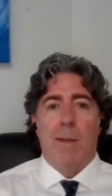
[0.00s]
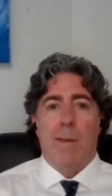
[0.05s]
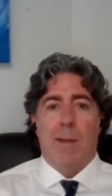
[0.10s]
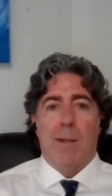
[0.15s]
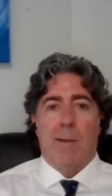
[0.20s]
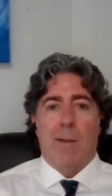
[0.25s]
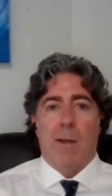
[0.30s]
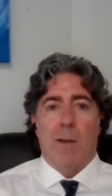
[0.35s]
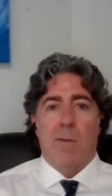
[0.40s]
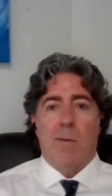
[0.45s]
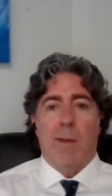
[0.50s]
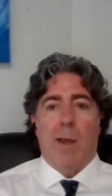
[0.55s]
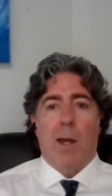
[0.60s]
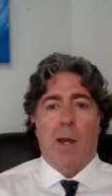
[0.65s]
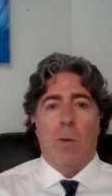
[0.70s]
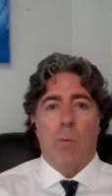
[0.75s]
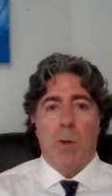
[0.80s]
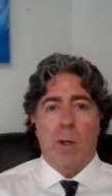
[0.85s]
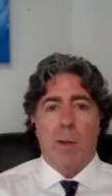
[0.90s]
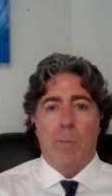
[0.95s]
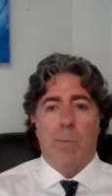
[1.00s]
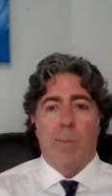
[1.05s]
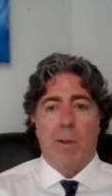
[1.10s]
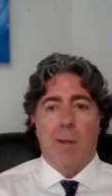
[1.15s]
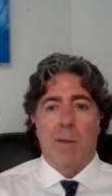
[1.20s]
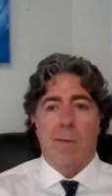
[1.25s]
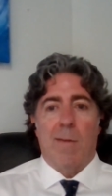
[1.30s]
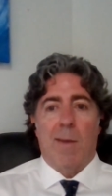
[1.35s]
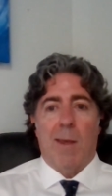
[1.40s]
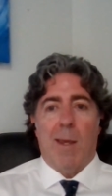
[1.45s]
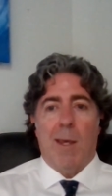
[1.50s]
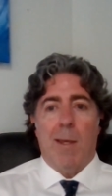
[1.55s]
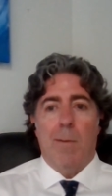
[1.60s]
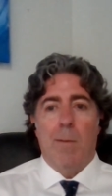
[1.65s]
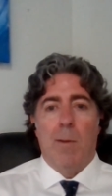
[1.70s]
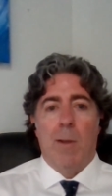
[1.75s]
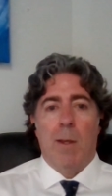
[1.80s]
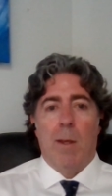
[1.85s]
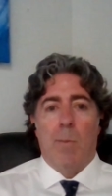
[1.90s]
that does not rehabilitate,